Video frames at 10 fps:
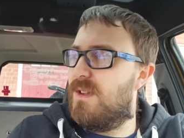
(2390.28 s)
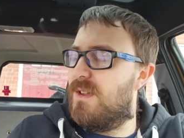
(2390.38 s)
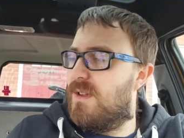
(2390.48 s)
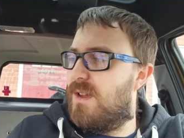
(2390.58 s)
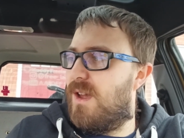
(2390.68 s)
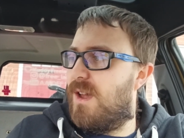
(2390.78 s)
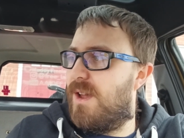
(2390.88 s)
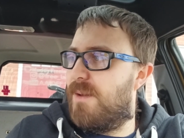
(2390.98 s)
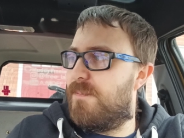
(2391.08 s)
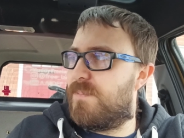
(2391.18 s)

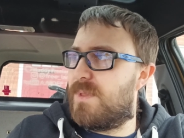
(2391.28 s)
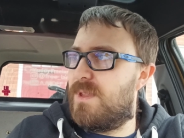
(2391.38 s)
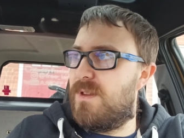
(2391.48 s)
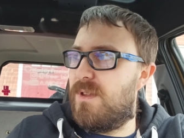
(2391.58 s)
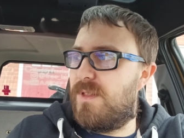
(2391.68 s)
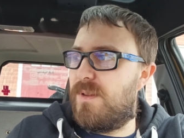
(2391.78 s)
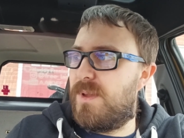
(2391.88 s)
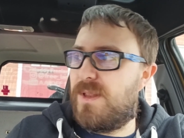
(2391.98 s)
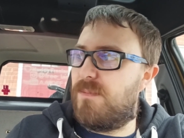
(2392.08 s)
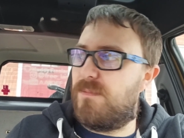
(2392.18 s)
You know,
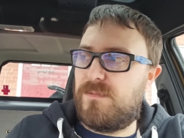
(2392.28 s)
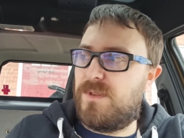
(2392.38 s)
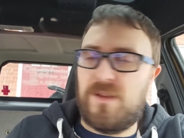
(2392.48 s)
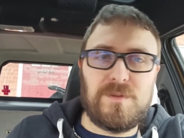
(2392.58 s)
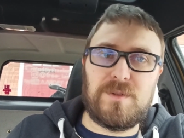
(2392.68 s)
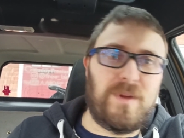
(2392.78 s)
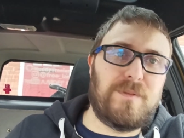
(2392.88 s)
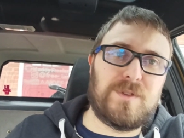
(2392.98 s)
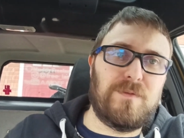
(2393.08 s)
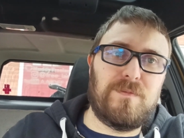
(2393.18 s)
I'm talking about
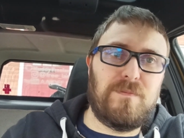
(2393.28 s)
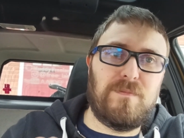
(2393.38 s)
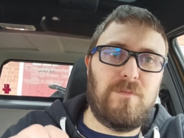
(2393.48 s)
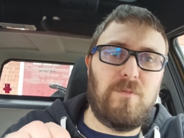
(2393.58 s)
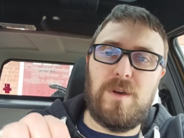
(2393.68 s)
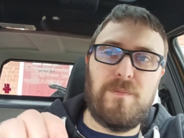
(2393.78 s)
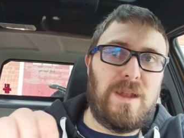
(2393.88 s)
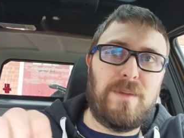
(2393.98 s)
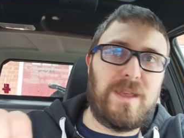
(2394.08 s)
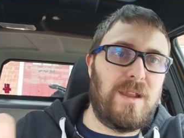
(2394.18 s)
sort of
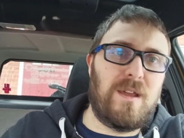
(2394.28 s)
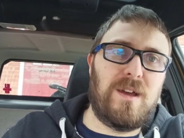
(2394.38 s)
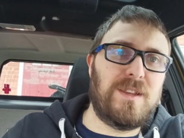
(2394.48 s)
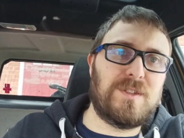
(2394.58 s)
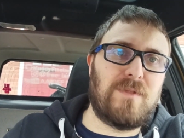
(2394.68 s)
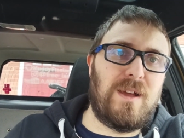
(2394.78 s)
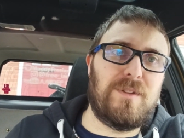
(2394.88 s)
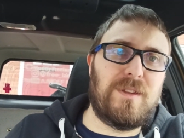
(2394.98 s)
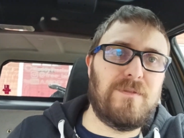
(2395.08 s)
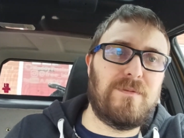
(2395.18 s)
1mm lines around,
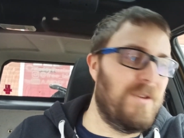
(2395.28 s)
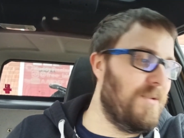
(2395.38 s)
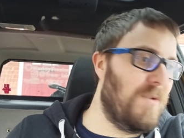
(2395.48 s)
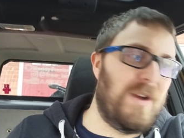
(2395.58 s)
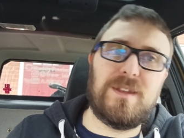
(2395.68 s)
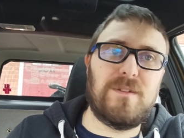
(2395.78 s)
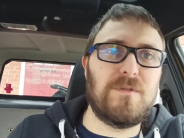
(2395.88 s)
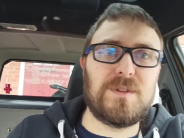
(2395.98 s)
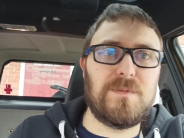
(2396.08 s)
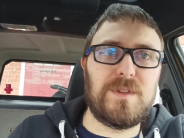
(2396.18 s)
door handle or
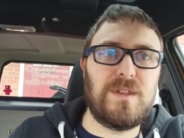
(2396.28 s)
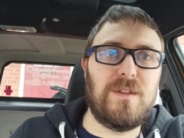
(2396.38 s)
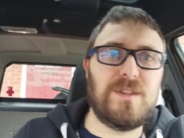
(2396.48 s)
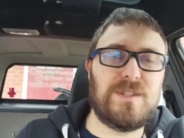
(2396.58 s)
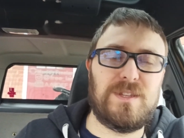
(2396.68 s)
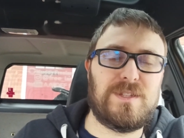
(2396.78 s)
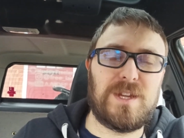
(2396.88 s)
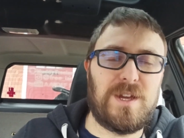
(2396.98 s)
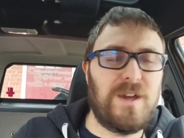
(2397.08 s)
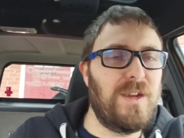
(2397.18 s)
something. It's
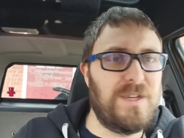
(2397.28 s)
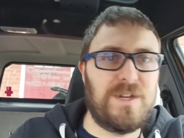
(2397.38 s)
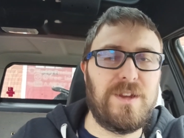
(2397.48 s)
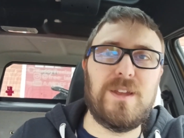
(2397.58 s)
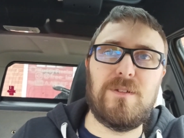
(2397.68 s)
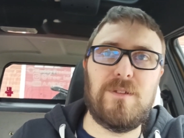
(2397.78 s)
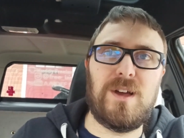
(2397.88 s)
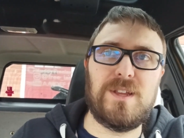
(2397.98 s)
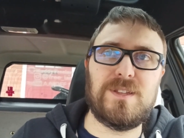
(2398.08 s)
tiny little lines.